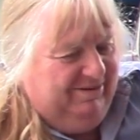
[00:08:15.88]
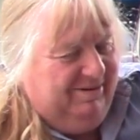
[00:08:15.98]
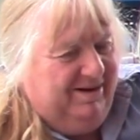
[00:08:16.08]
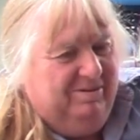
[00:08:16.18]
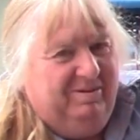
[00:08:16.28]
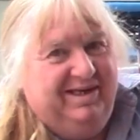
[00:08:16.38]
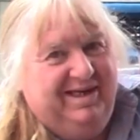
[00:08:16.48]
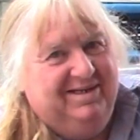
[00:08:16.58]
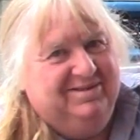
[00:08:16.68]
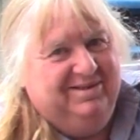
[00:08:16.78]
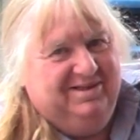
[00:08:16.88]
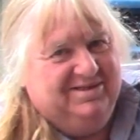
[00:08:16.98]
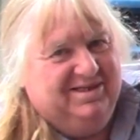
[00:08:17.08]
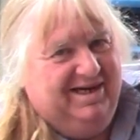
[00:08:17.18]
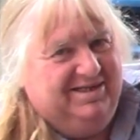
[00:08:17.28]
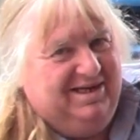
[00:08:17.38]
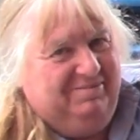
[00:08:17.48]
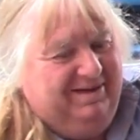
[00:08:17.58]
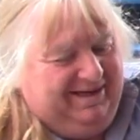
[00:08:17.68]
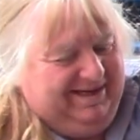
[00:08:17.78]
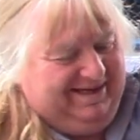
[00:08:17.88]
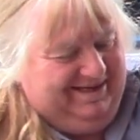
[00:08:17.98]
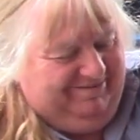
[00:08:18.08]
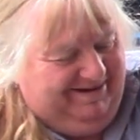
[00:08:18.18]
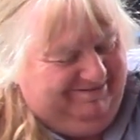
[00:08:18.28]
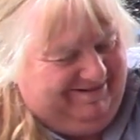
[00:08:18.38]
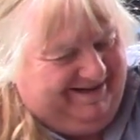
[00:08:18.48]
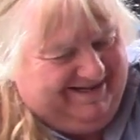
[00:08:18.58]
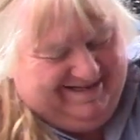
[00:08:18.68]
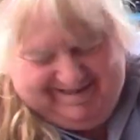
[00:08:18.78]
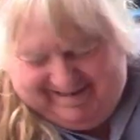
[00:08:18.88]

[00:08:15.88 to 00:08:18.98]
we'll worry about that until it starts up again, won't we?